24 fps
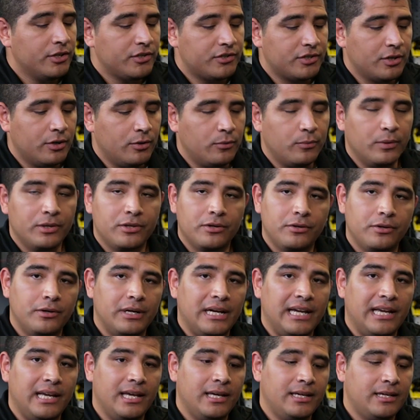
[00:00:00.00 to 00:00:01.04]
so whether
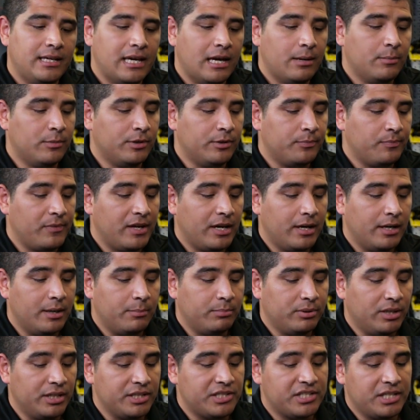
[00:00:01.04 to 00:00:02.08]
a gamer
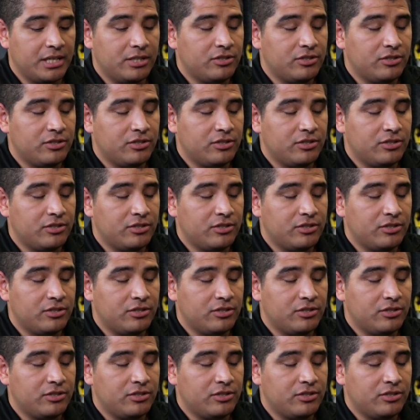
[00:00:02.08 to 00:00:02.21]
plugs